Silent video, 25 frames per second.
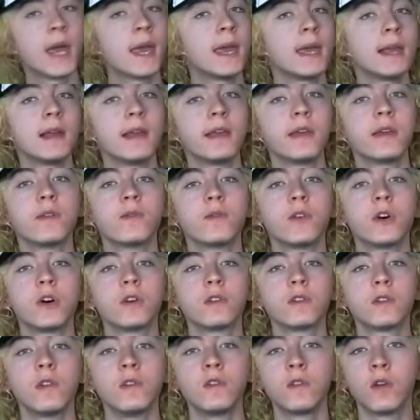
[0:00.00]
Alien
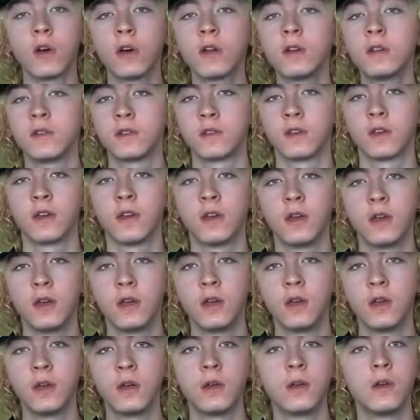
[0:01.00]
vs Hunter.
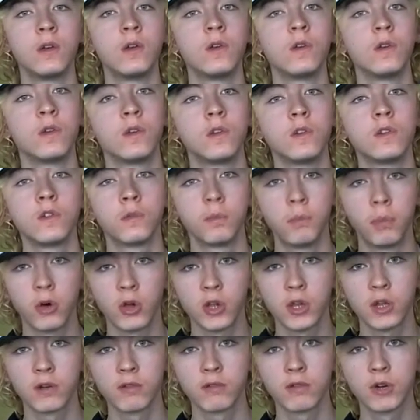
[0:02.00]

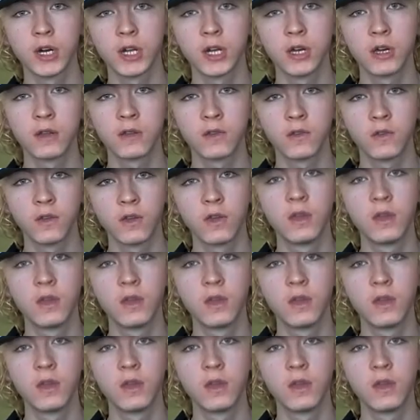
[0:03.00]
Spoiler alert,